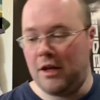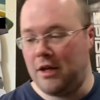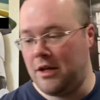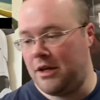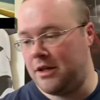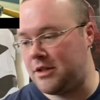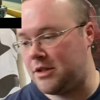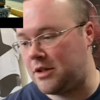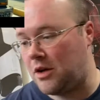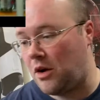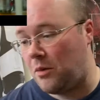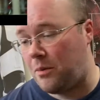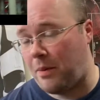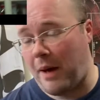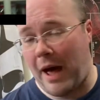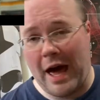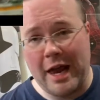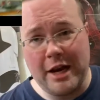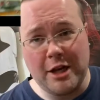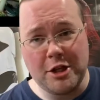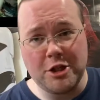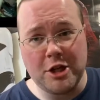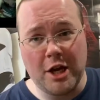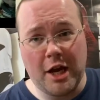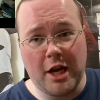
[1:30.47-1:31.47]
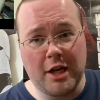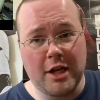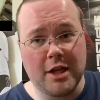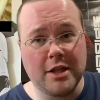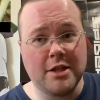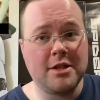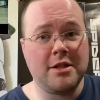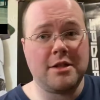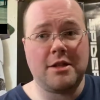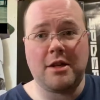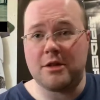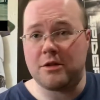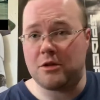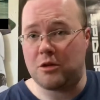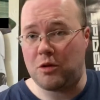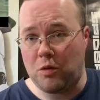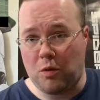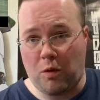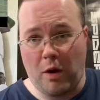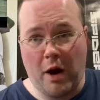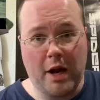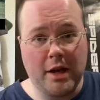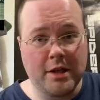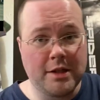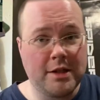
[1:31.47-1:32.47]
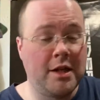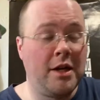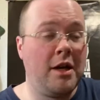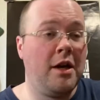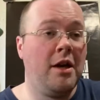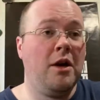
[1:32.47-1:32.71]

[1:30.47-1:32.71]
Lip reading: So Patty Jenkins does great.